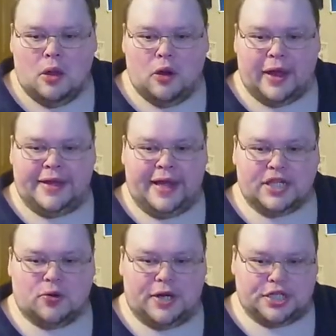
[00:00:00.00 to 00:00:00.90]
Okay,
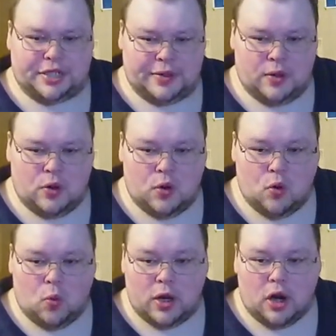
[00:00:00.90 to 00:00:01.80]
next question.
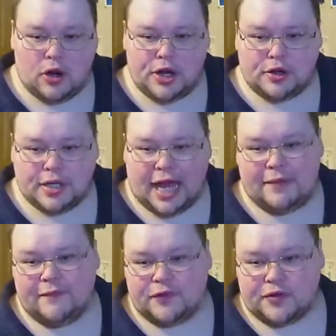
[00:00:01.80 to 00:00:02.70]
What are your
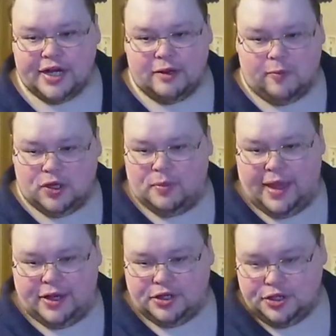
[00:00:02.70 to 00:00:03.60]
top three window
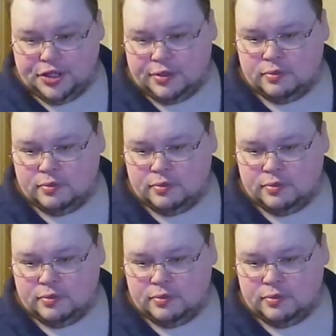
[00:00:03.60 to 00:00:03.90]
managers?